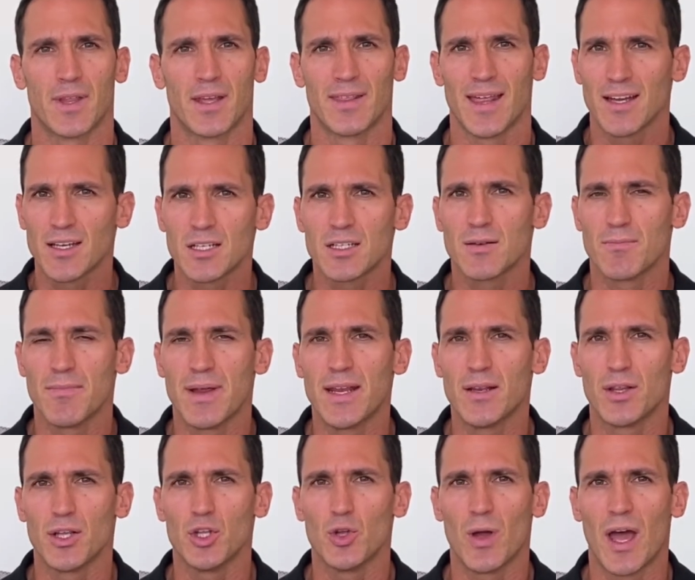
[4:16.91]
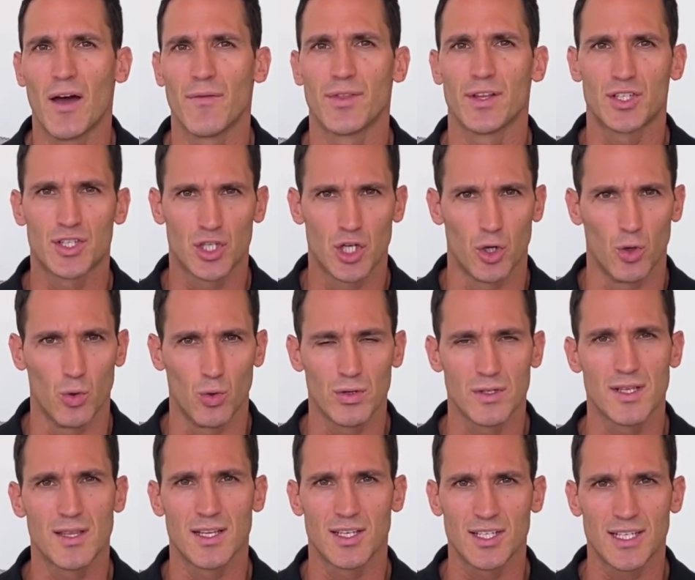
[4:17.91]
That doesn't mean that you have the
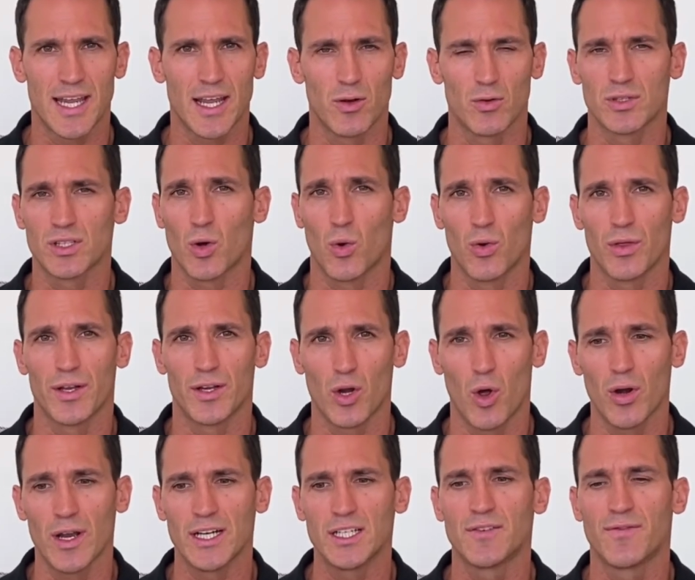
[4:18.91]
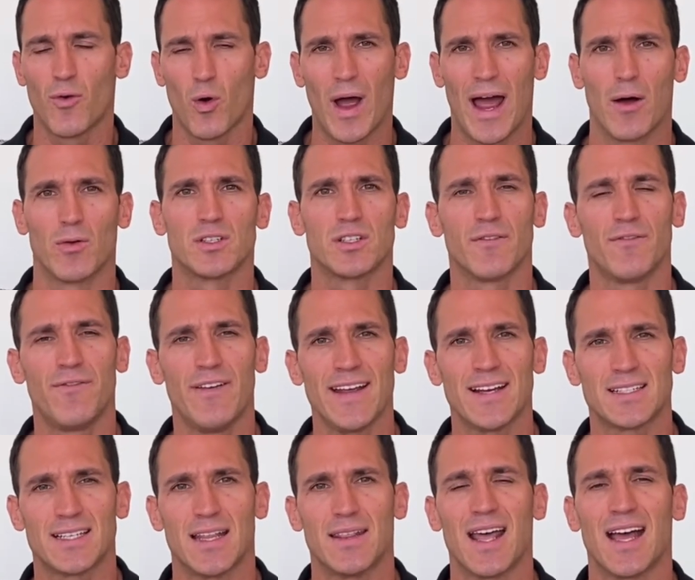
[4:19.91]
tools, the skills, or the knowledge for how to
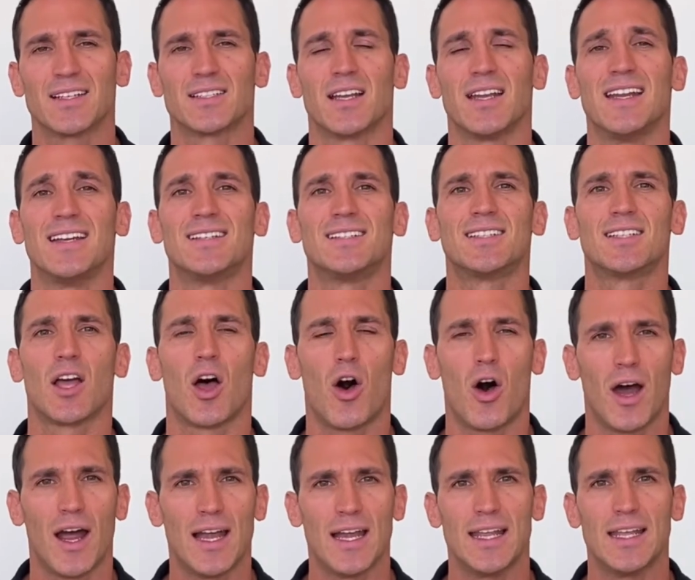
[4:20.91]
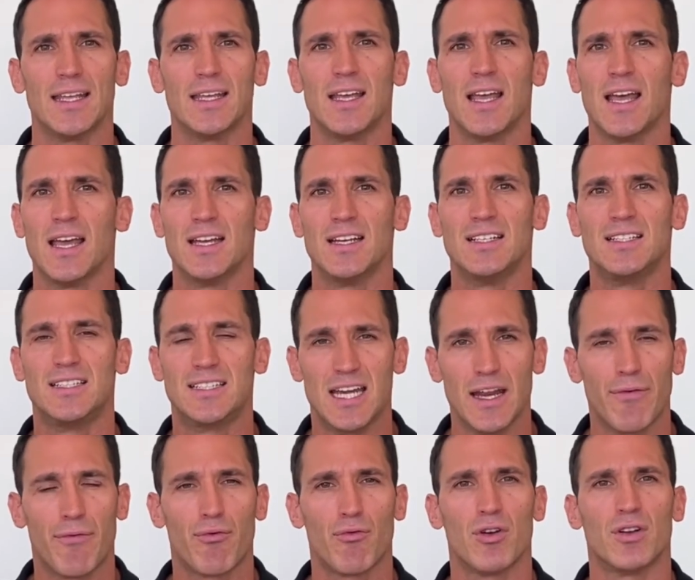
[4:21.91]
fix it. That's an entirely
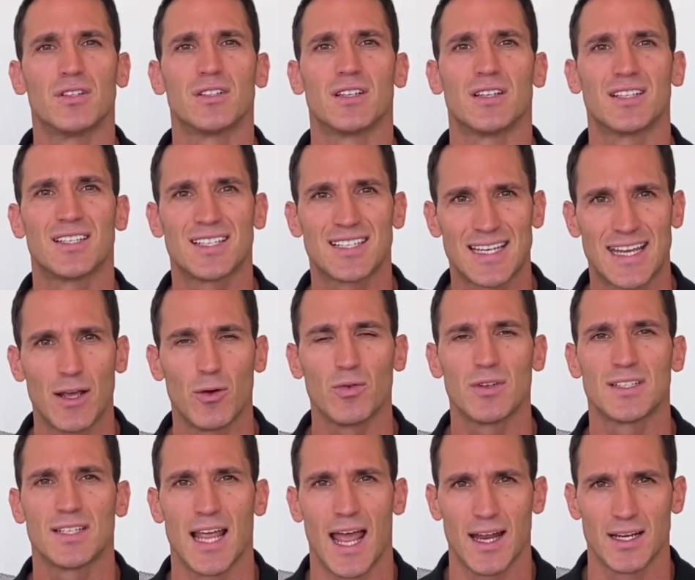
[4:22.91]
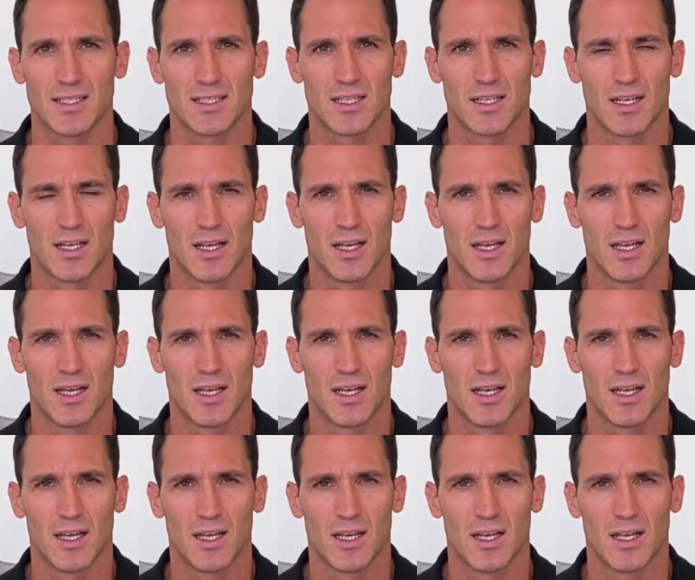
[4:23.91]
different skill set.